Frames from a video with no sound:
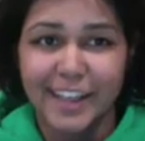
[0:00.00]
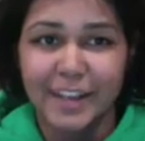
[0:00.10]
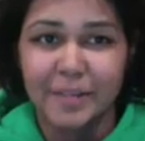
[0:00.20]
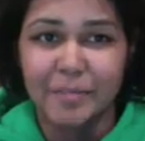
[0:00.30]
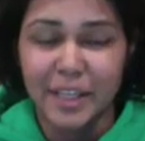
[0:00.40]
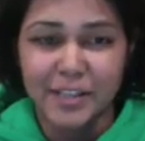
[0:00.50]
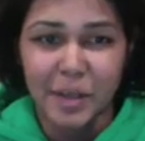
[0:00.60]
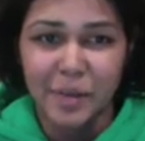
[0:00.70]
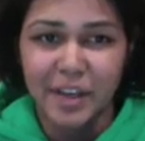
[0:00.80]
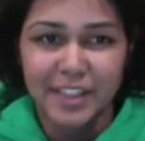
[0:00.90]
meet
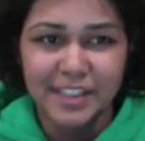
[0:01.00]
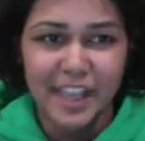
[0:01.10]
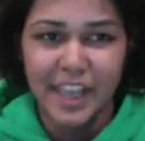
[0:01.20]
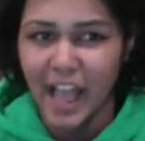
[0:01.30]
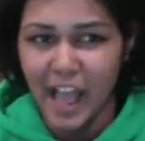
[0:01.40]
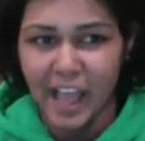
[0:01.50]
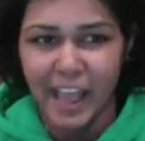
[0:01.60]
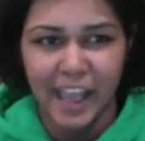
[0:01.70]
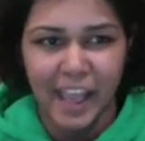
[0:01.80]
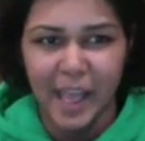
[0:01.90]
someone and say,
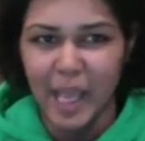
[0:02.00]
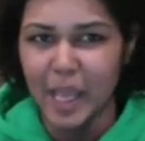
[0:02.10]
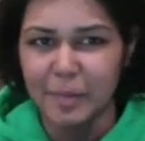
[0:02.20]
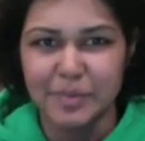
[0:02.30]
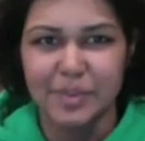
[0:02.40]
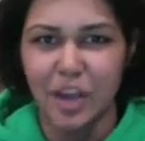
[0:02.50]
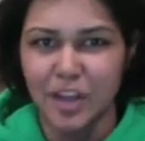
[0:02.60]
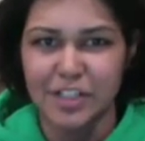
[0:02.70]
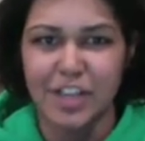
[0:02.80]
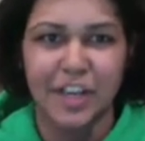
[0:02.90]
"Hi, I'm
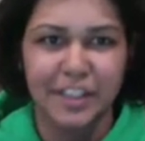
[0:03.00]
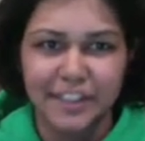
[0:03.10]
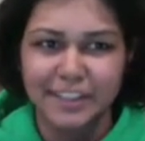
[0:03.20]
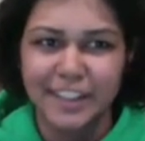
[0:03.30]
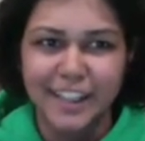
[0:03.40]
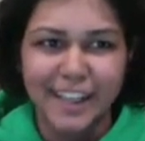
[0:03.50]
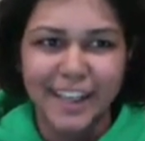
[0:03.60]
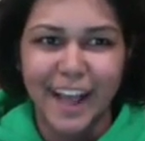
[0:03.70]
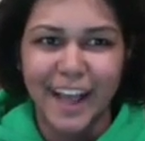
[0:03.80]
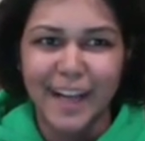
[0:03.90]
Tasha.
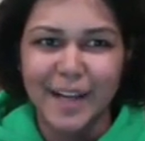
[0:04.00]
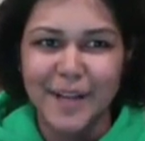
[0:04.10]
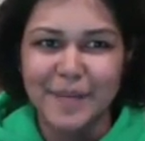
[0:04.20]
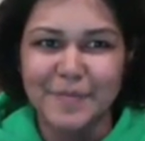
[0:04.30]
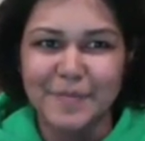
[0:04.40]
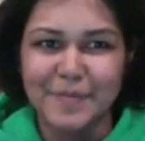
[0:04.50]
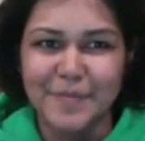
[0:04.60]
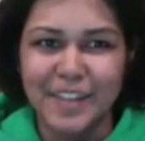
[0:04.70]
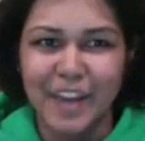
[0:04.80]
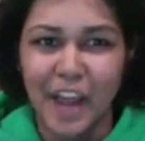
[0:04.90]
Um,
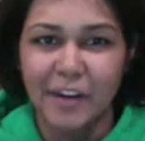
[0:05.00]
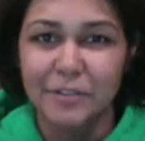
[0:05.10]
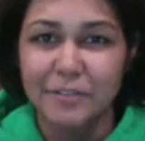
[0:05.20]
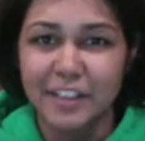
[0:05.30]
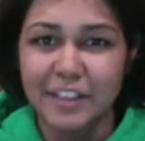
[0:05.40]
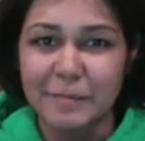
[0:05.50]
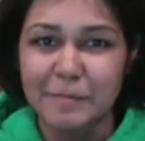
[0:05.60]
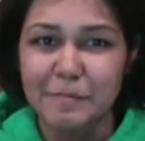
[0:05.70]
you know, how are you feeling?"